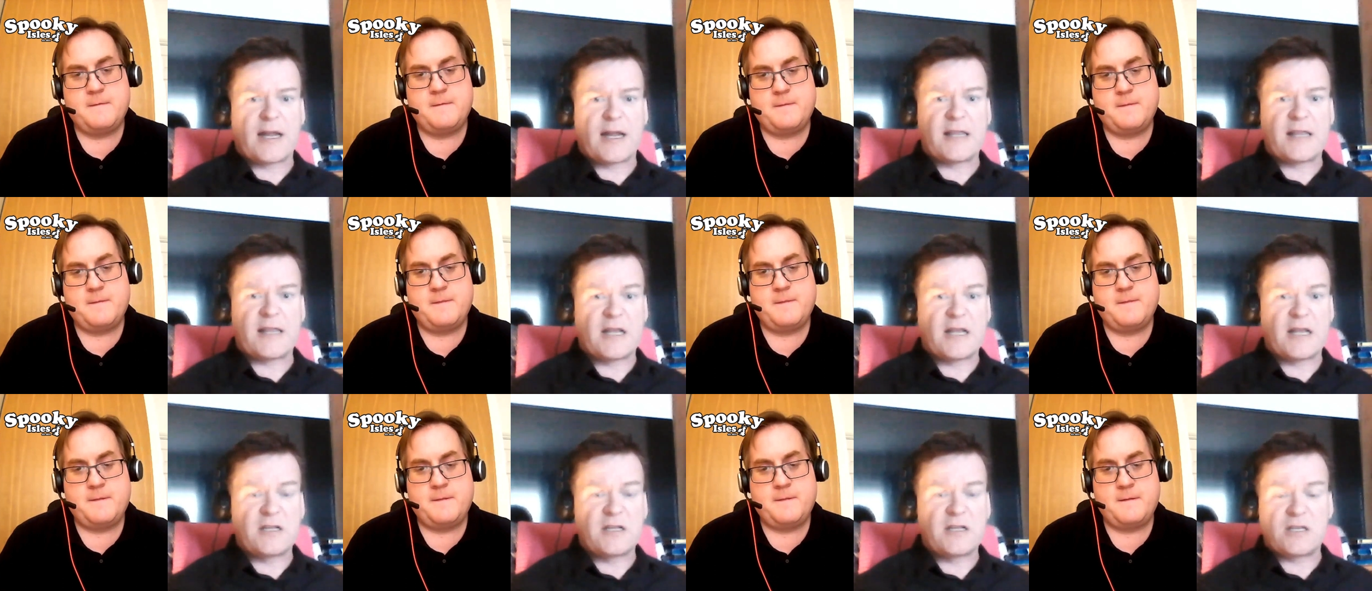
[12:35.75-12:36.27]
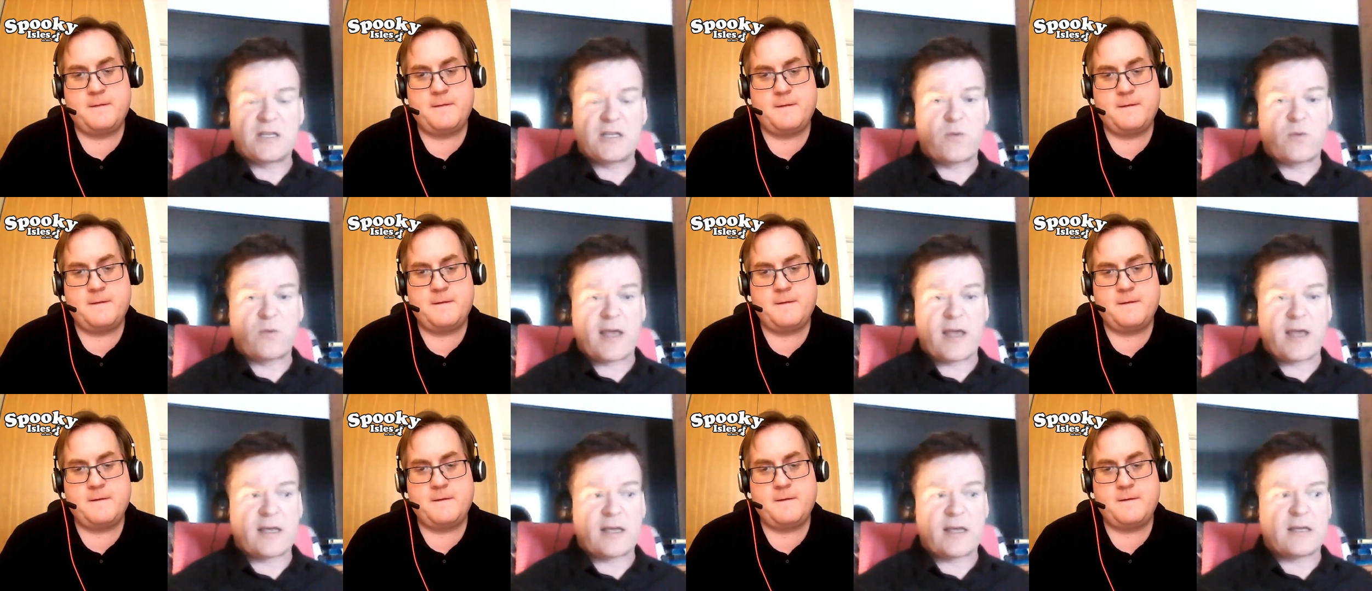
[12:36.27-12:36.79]
Speaker 1: and at the end of this
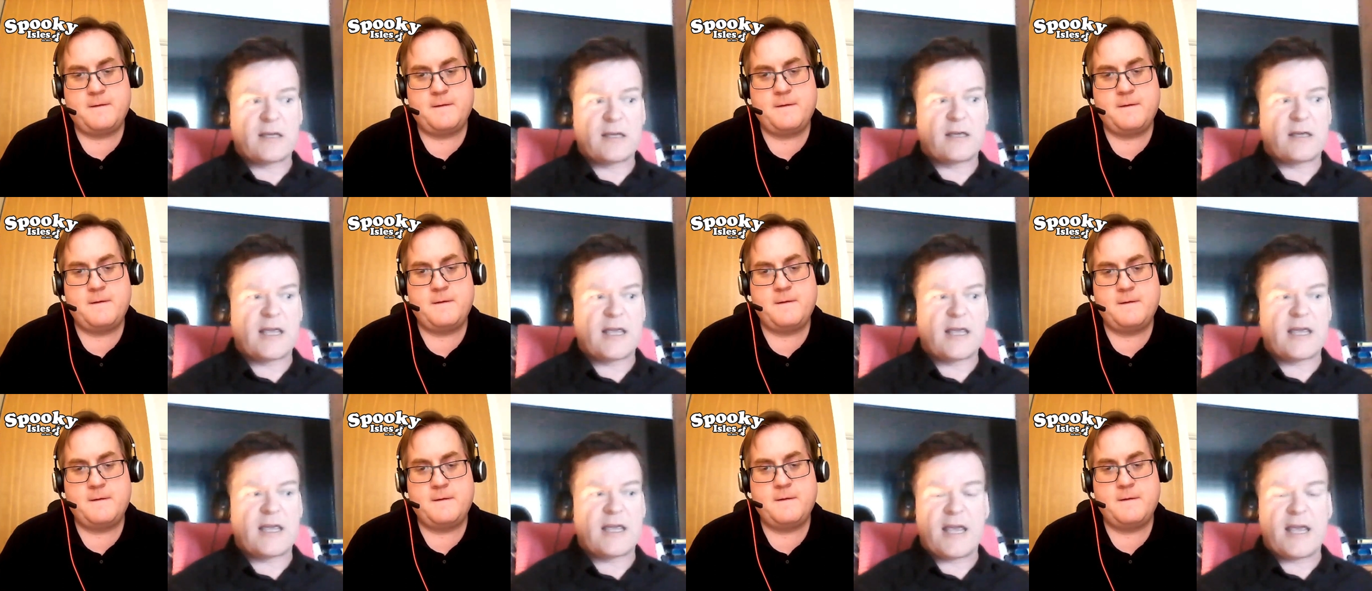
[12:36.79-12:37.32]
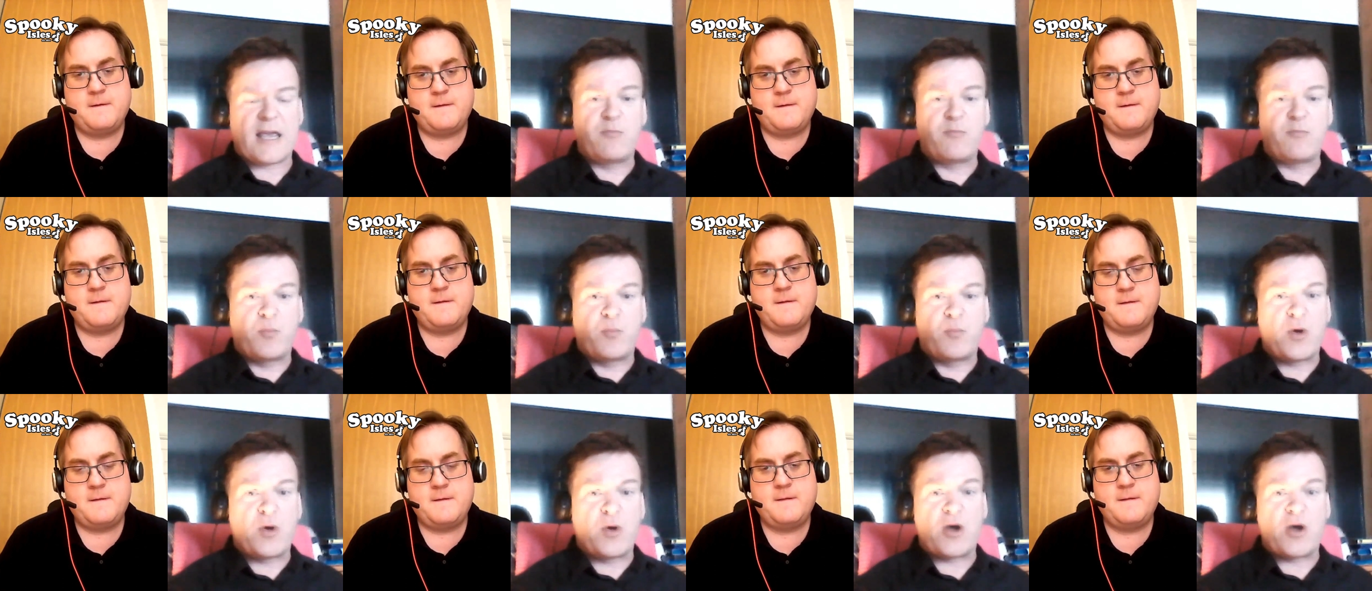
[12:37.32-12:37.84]
wake he he
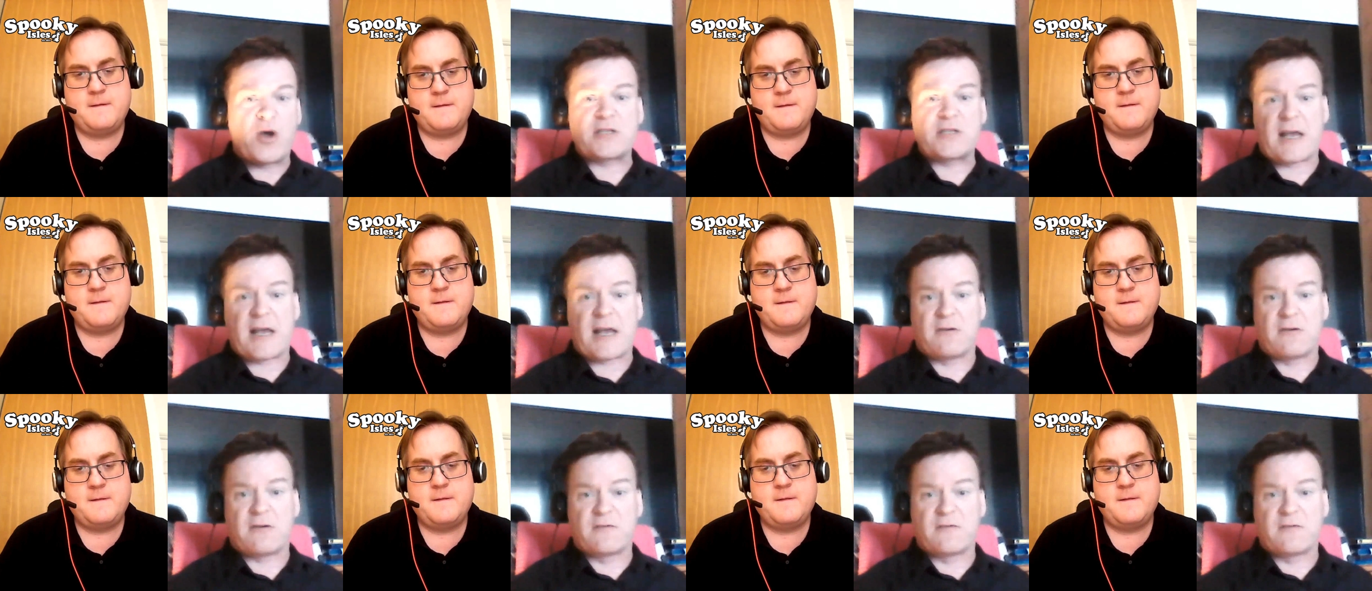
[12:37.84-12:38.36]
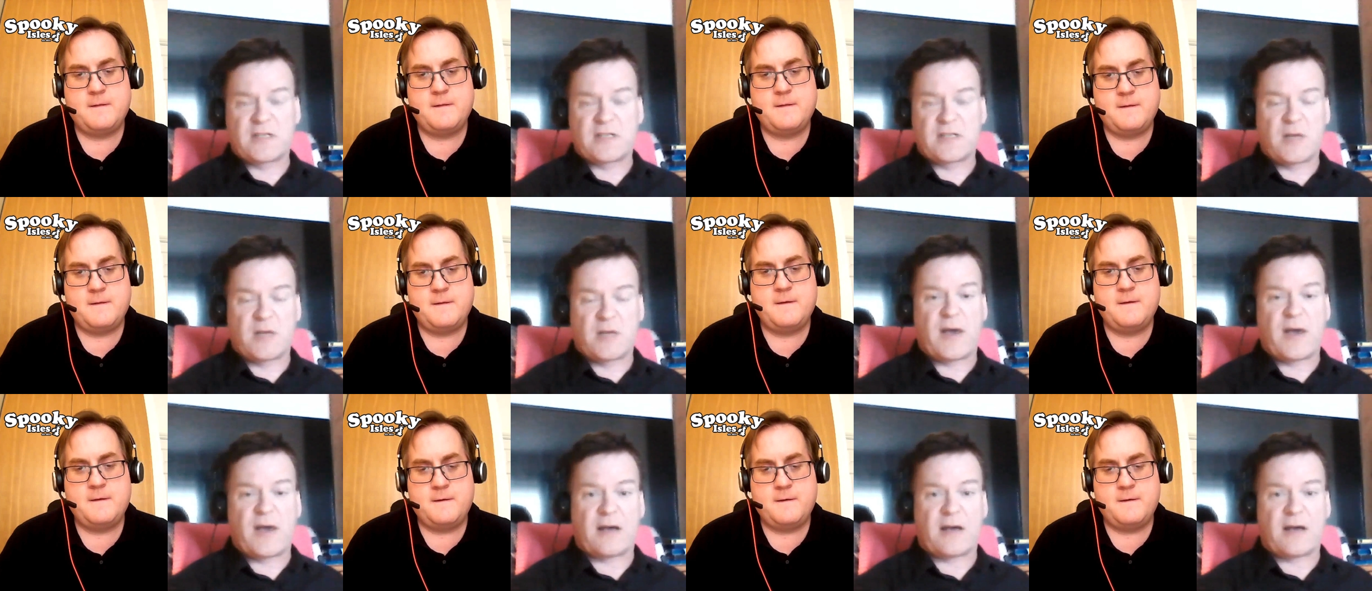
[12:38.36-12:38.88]
burst out of the
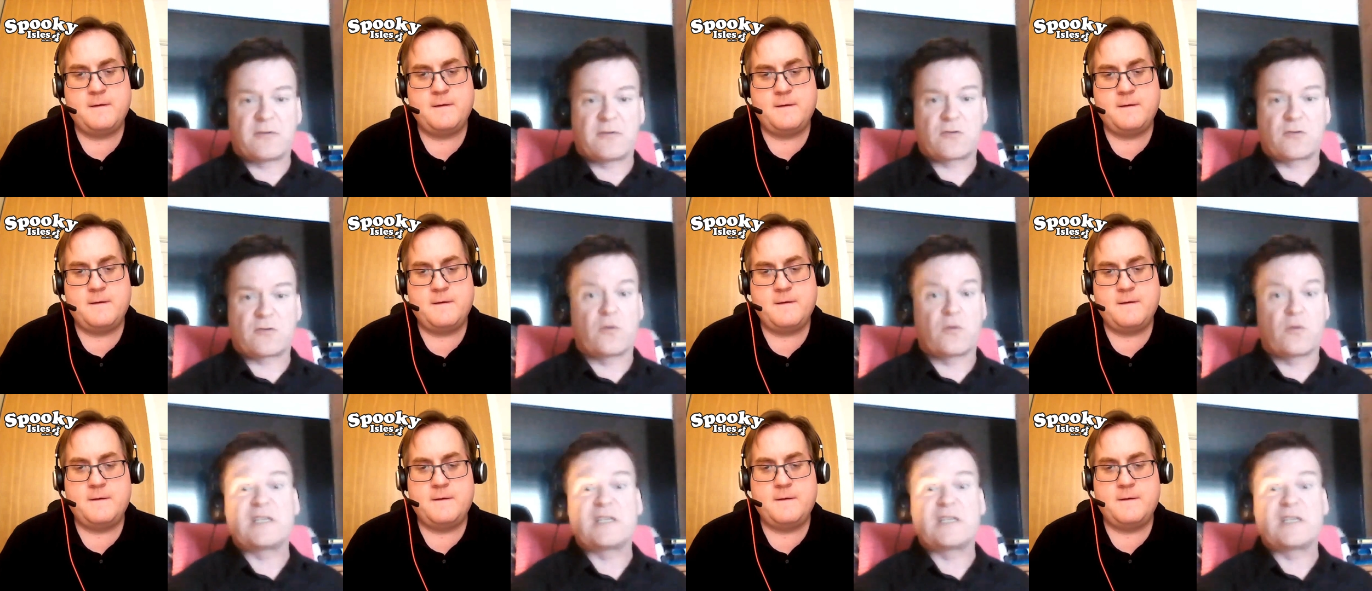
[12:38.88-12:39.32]
summer house,